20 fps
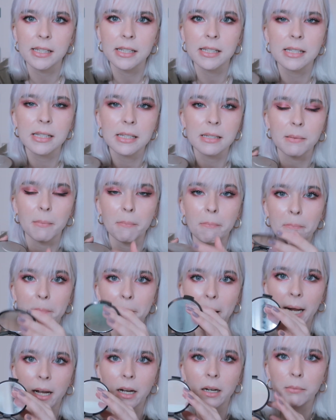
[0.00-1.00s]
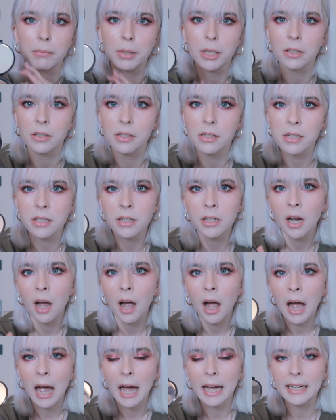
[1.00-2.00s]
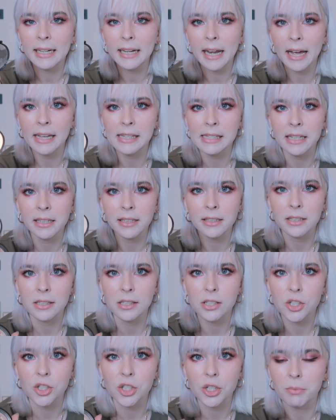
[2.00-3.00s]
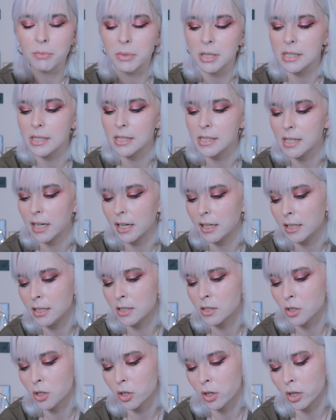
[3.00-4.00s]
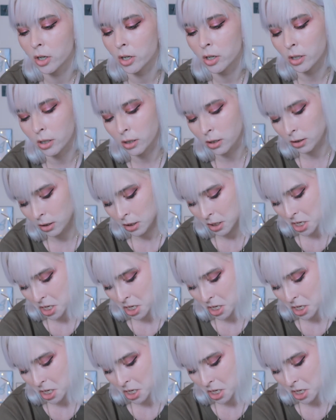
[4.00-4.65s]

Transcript: This is a Becca bronzer, and it has like these shimmers inside. It's called